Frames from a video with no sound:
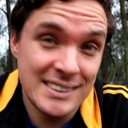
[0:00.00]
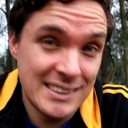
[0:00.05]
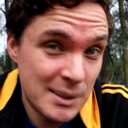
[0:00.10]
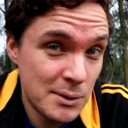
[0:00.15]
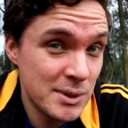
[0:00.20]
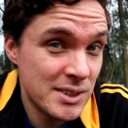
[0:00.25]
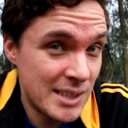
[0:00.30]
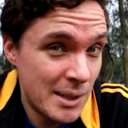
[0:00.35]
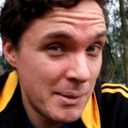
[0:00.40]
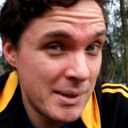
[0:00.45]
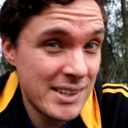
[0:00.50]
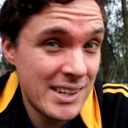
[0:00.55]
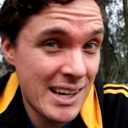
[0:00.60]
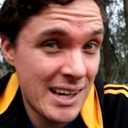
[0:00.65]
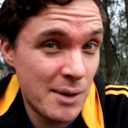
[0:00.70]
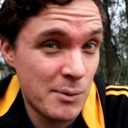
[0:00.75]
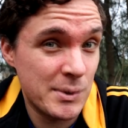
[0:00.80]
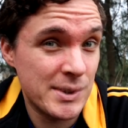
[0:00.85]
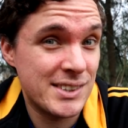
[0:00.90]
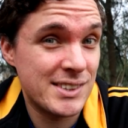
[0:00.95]
I was coming
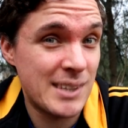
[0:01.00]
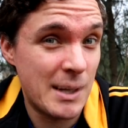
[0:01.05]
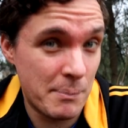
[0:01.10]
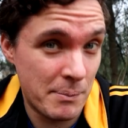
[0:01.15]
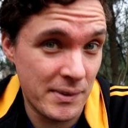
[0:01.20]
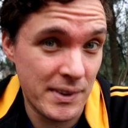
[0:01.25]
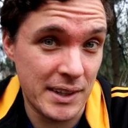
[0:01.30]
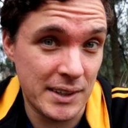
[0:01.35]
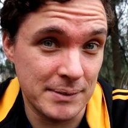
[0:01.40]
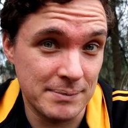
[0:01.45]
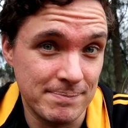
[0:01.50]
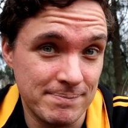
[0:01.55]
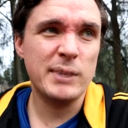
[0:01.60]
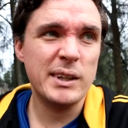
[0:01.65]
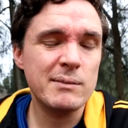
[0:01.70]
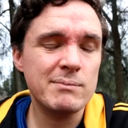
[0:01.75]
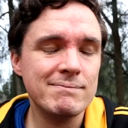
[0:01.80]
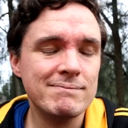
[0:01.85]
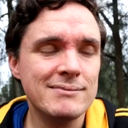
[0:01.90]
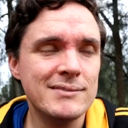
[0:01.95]
down with something,
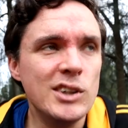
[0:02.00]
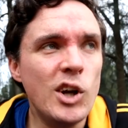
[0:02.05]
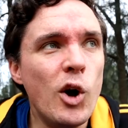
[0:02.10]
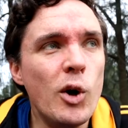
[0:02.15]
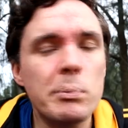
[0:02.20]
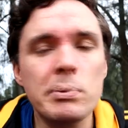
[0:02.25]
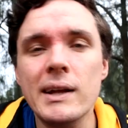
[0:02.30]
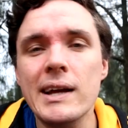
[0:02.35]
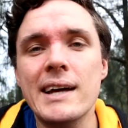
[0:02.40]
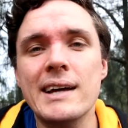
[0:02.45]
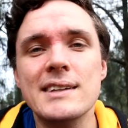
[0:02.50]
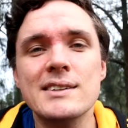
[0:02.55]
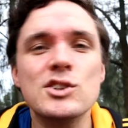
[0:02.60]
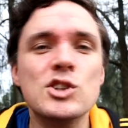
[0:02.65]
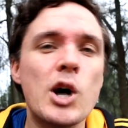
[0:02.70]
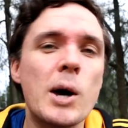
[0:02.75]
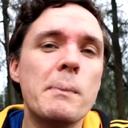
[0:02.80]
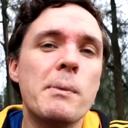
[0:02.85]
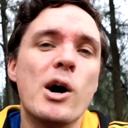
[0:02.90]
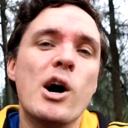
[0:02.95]
but no plans
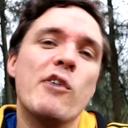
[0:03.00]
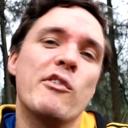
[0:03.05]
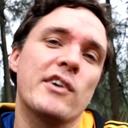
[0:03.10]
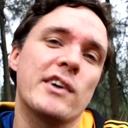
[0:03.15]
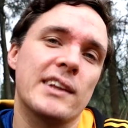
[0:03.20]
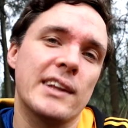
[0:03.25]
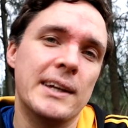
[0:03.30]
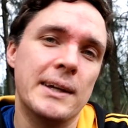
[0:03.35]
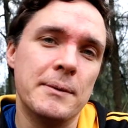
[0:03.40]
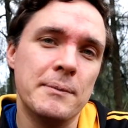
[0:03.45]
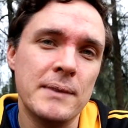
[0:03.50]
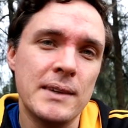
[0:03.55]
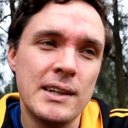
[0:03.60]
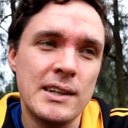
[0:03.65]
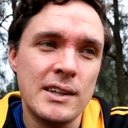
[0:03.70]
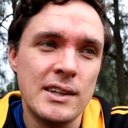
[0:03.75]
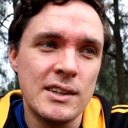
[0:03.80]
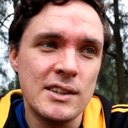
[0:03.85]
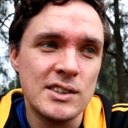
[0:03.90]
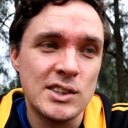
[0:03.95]
go perfectly.
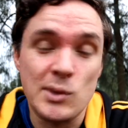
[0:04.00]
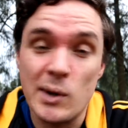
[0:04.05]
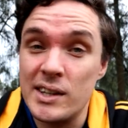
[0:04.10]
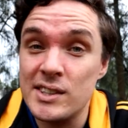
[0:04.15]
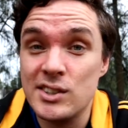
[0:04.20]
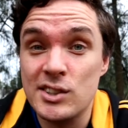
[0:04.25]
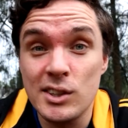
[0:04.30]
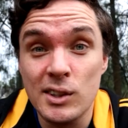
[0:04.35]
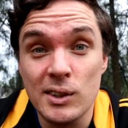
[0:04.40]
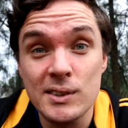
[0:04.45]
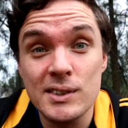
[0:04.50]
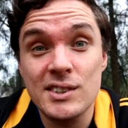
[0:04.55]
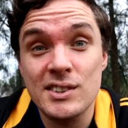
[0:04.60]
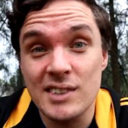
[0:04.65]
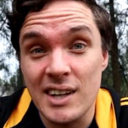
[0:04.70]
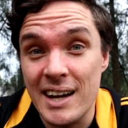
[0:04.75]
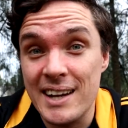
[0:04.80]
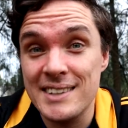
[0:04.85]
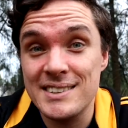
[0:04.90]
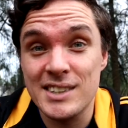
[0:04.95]
So I still
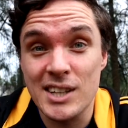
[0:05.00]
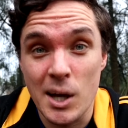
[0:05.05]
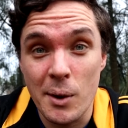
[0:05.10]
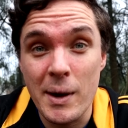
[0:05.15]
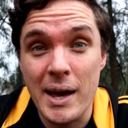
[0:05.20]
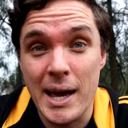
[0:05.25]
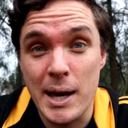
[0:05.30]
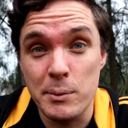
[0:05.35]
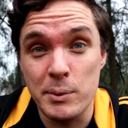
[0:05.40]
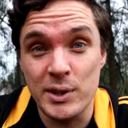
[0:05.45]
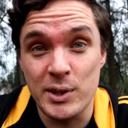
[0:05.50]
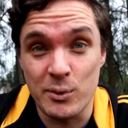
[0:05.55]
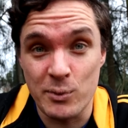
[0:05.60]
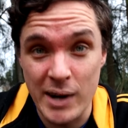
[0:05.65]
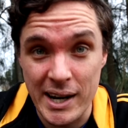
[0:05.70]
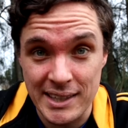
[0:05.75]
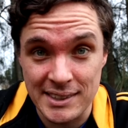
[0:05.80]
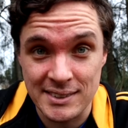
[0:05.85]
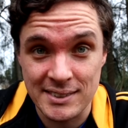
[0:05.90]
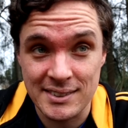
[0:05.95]
decided to go ahead with the
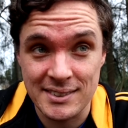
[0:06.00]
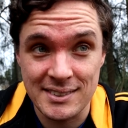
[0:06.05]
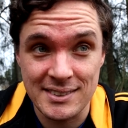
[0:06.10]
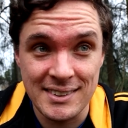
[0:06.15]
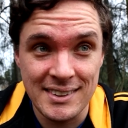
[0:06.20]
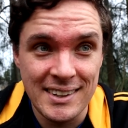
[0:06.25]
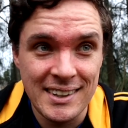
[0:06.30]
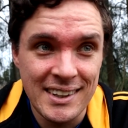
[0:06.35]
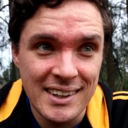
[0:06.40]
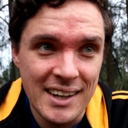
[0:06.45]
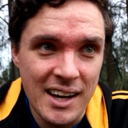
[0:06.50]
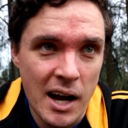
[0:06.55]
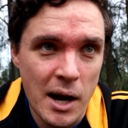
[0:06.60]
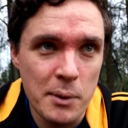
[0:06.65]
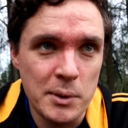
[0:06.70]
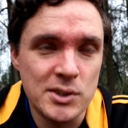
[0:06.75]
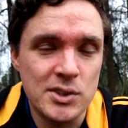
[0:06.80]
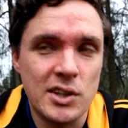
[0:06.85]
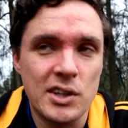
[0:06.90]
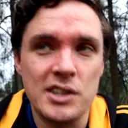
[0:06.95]
race. I
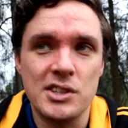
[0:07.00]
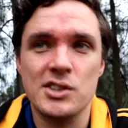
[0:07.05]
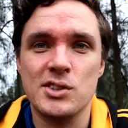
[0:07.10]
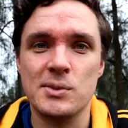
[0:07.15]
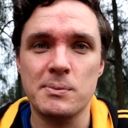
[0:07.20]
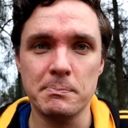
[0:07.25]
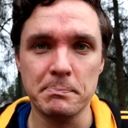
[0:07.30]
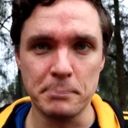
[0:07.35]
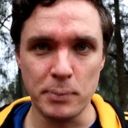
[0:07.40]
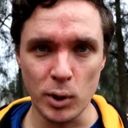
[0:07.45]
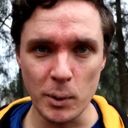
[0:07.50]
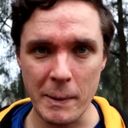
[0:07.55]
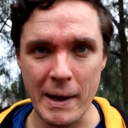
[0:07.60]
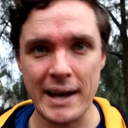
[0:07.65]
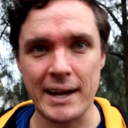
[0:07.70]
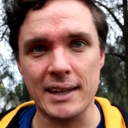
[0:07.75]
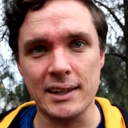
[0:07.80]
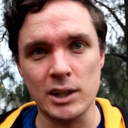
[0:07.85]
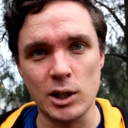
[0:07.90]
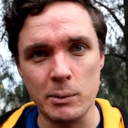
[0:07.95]
was gonna just pull
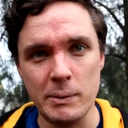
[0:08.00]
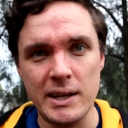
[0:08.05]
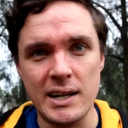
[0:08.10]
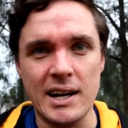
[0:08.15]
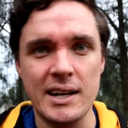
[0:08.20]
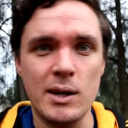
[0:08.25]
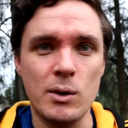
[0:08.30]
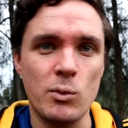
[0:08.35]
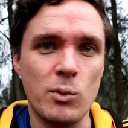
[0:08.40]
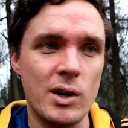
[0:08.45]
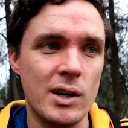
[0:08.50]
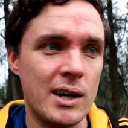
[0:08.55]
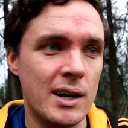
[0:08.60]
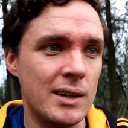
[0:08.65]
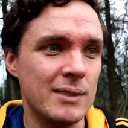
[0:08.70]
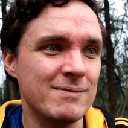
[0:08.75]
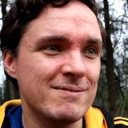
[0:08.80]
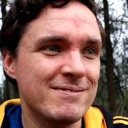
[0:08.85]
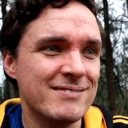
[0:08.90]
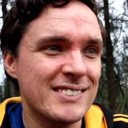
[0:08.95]
back a little bit. I didn't
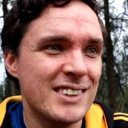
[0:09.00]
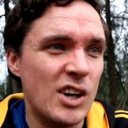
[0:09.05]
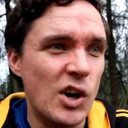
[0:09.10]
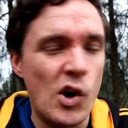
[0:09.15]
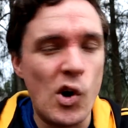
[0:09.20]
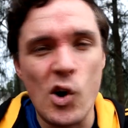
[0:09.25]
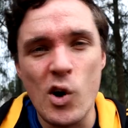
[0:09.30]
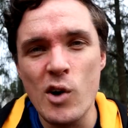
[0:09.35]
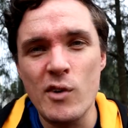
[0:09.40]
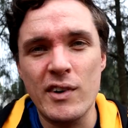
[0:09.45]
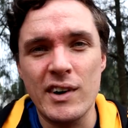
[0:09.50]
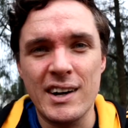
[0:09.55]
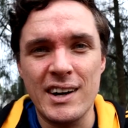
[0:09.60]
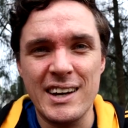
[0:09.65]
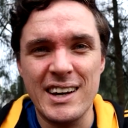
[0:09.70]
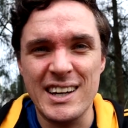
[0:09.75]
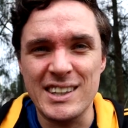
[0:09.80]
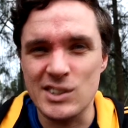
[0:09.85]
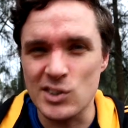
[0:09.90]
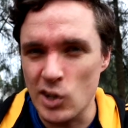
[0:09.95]
wanna
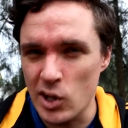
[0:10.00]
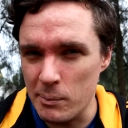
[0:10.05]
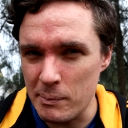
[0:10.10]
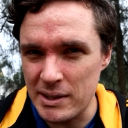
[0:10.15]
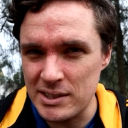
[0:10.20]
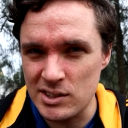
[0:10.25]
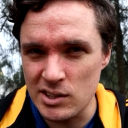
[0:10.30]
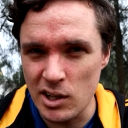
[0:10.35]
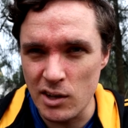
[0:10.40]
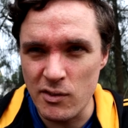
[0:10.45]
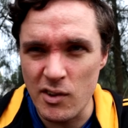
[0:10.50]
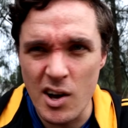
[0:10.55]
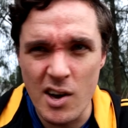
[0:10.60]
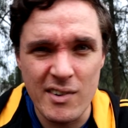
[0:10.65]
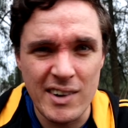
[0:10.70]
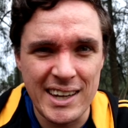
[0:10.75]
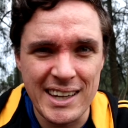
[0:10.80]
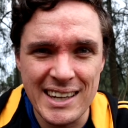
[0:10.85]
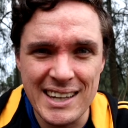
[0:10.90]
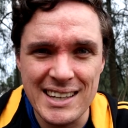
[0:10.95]
overexert myself,
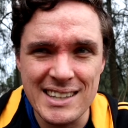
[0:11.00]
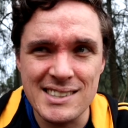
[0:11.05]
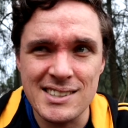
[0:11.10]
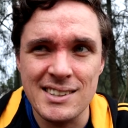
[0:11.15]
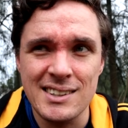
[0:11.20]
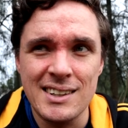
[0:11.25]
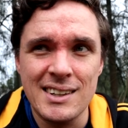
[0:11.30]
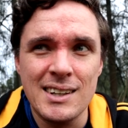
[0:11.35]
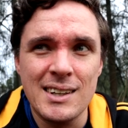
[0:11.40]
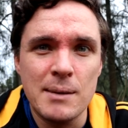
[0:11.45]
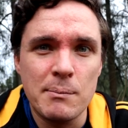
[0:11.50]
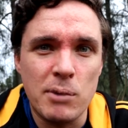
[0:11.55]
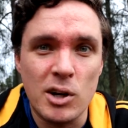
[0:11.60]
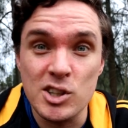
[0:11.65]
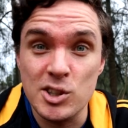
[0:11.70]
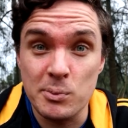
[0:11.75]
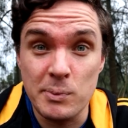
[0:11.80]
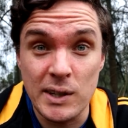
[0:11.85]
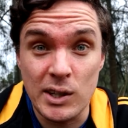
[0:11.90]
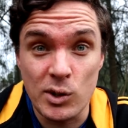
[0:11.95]
overheat,
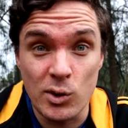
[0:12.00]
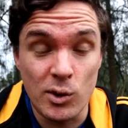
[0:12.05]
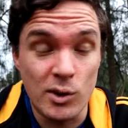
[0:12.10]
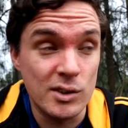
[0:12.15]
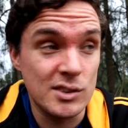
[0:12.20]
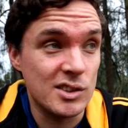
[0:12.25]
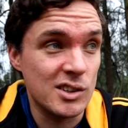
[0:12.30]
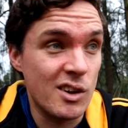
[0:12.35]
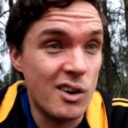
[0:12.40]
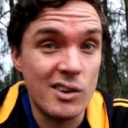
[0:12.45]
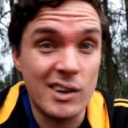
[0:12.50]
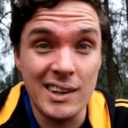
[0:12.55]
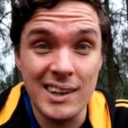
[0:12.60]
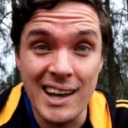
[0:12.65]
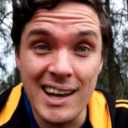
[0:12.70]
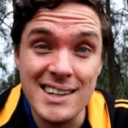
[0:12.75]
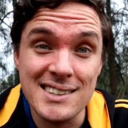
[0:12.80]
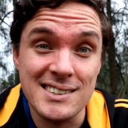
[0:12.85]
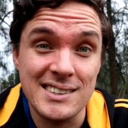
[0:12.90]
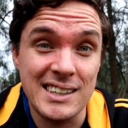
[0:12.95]
possibly cause longer
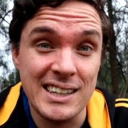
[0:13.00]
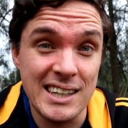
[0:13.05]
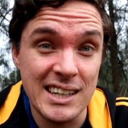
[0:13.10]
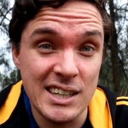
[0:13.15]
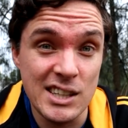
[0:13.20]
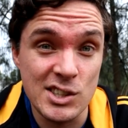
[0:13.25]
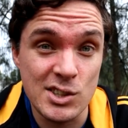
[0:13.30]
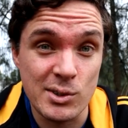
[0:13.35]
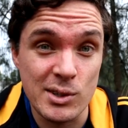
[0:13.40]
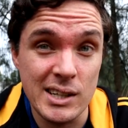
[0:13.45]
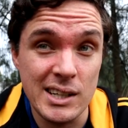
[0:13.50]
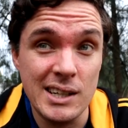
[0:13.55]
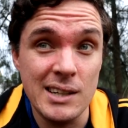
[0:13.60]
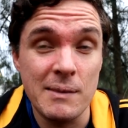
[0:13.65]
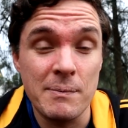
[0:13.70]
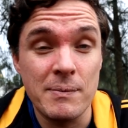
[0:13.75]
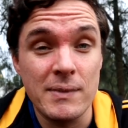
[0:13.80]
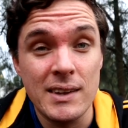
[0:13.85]
lasting injury.